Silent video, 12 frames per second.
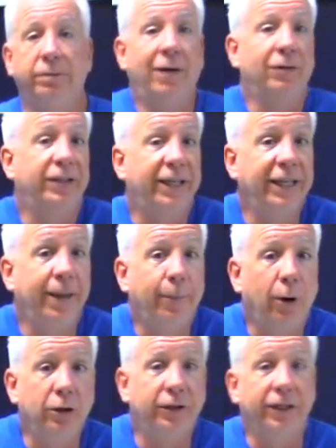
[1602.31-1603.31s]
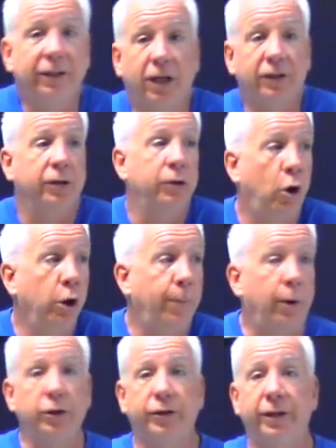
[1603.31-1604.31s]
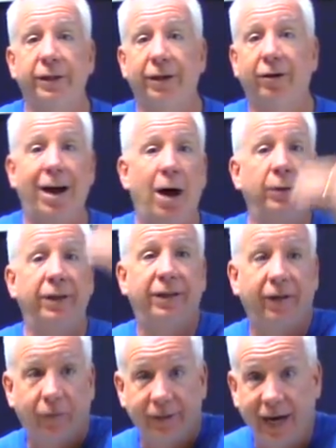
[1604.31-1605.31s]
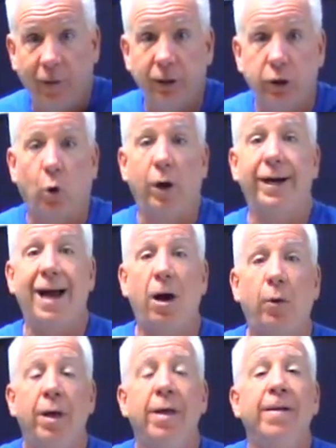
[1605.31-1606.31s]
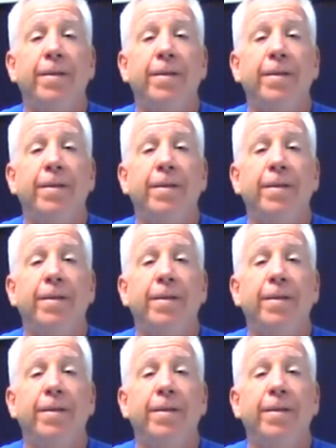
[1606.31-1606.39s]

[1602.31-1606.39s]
Never seen the person, doesn't know the person, they're out in different territory now.